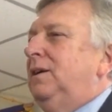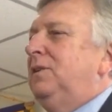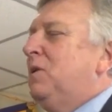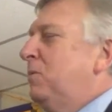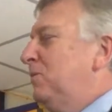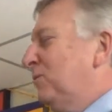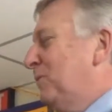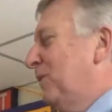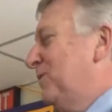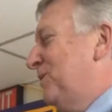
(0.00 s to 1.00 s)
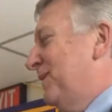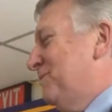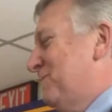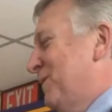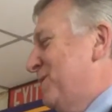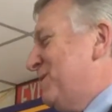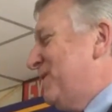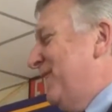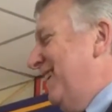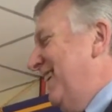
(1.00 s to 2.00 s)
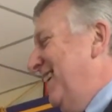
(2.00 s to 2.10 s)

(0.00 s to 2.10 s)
no, Mr. President, I'm opposed to it.